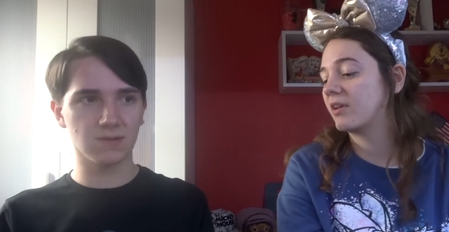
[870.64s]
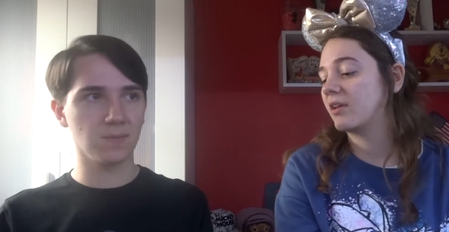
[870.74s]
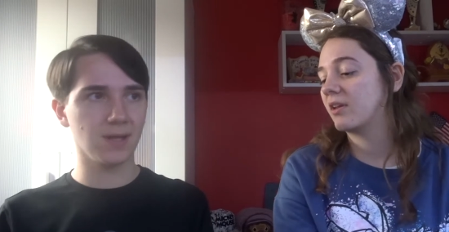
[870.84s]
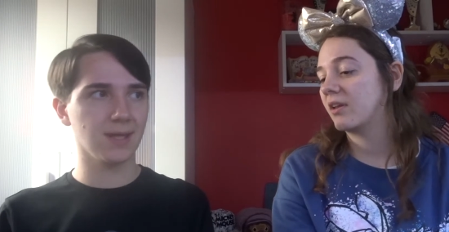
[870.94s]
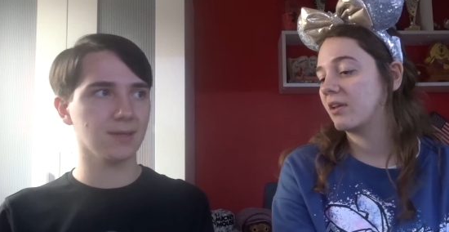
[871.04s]

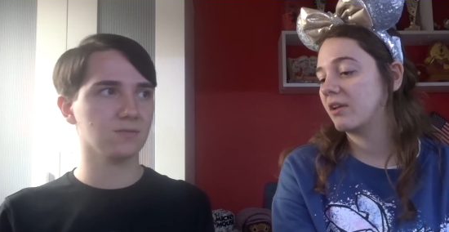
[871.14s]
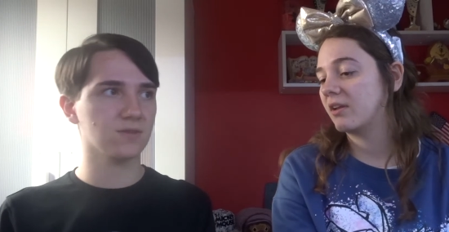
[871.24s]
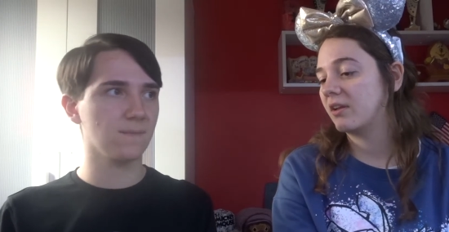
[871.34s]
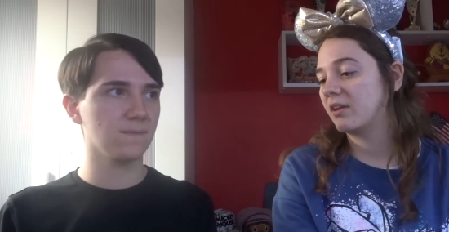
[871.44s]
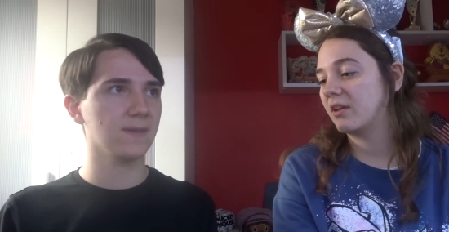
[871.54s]
Speaker 1: by it or
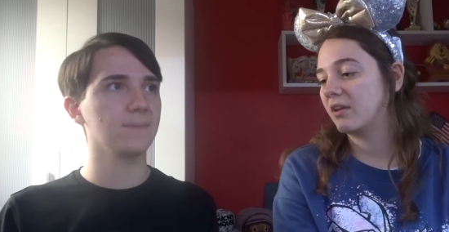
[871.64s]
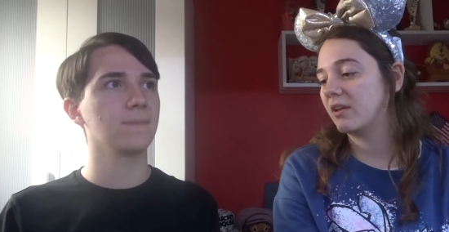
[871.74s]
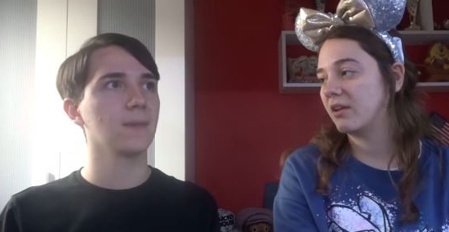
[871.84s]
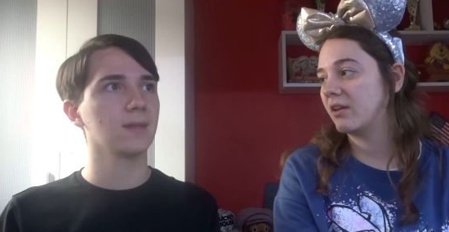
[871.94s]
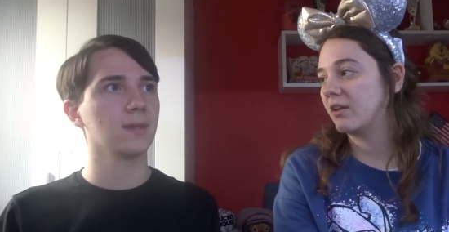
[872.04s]
something.
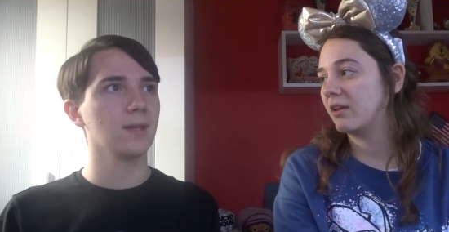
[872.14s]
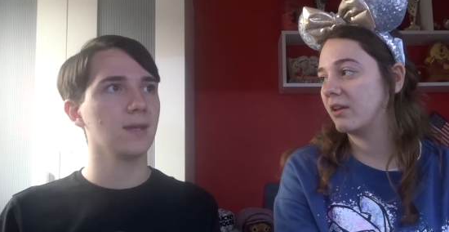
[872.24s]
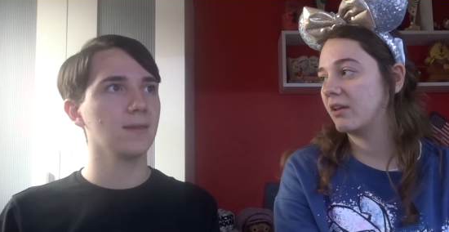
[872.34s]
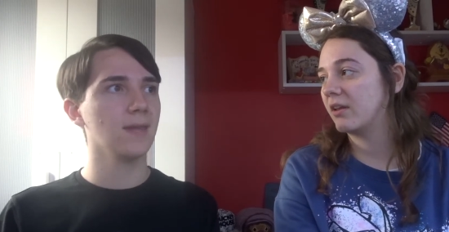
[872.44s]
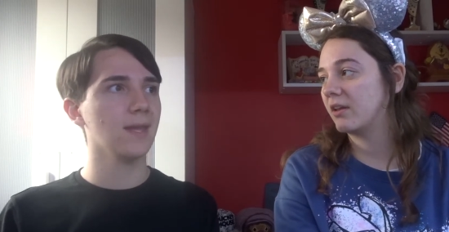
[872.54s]

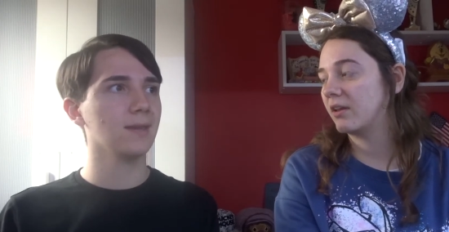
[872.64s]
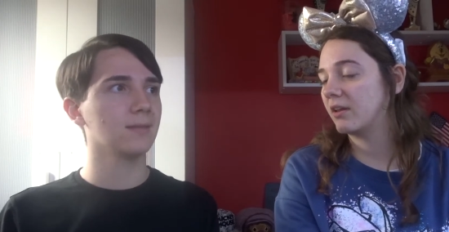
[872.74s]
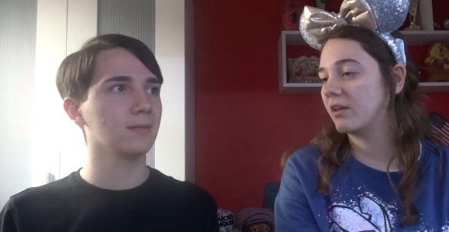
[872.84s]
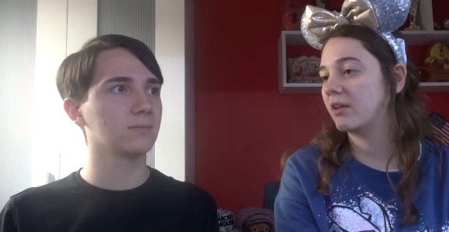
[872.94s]
And then